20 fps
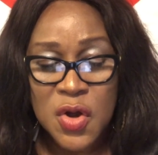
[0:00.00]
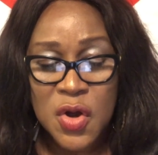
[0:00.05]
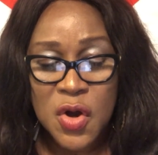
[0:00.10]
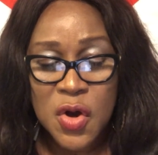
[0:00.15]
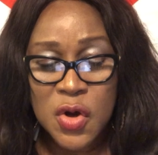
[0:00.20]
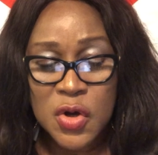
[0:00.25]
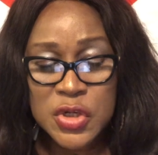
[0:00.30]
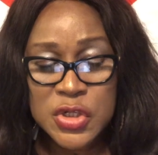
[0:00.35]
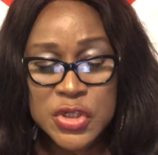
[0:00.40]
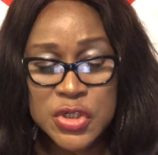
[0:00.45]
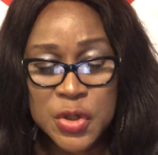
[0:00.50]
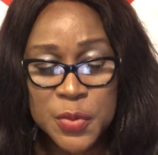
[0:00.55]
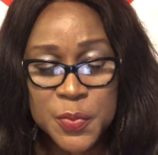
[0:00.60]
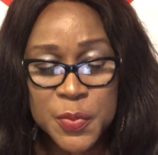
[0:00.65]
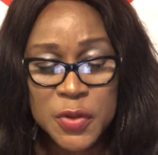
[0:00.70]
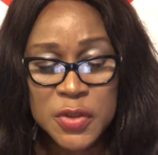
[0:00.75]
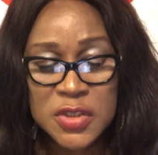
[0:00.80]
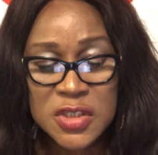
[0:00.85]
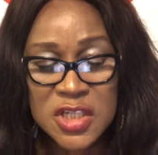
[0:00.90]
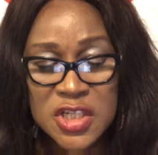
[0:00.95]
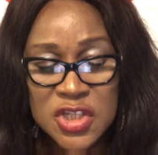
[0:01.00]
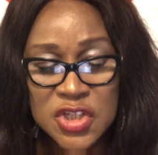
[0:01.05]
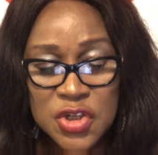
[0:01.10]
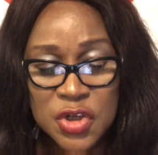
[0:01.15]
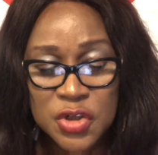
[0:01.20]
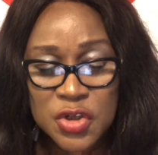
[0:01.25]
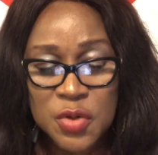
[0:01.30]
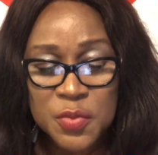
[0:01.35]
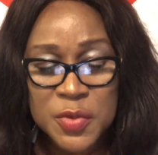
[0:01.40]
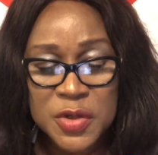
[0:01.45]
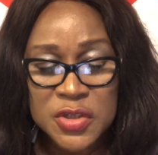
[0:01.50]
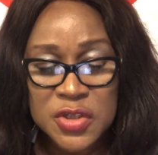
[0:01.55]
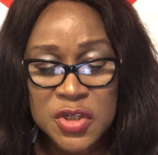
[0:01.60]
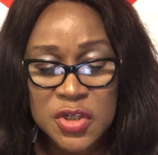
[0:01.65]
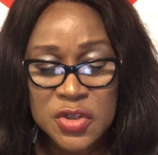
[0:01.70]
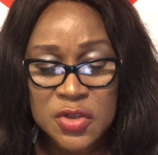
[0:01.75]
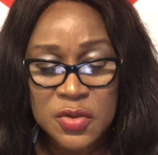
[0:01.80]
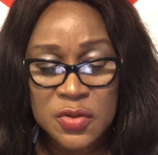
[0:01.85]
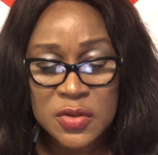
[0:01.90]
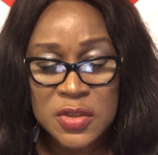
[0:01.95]
or supporting
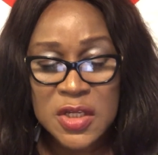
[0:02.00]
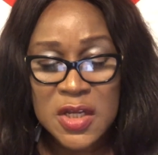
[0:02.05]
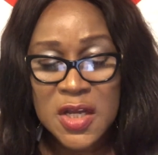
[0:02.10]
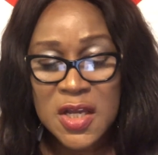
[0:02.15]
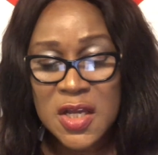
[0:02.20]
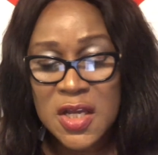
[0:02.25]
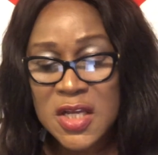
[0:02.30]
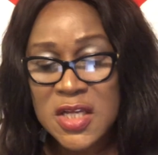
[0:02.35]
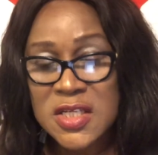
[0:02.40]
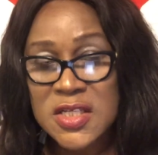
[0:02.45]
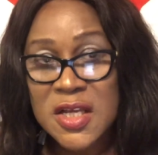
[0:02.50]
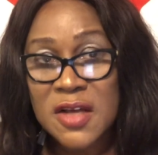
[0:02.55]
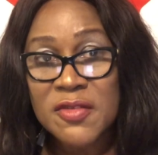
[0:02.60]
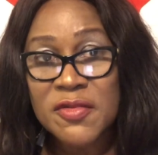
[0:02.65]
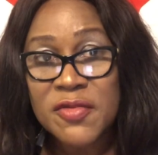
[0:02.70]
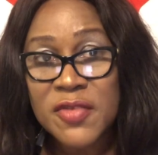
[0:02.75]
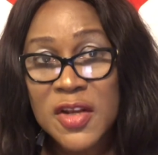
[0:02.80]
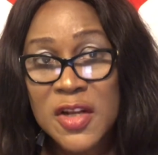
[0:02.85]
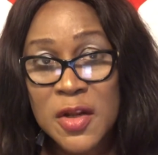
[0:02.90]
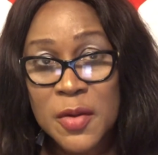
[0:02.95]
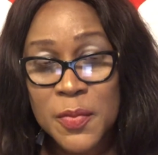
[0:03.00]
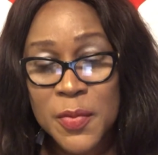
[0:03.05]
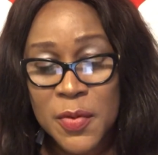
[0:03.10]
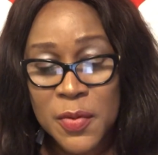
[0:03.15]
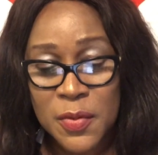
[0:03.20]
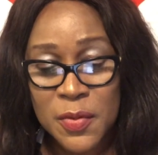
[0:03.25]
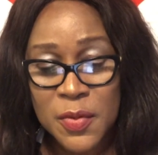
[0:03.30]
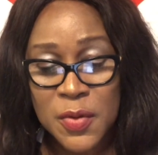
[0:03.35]
documentation is available,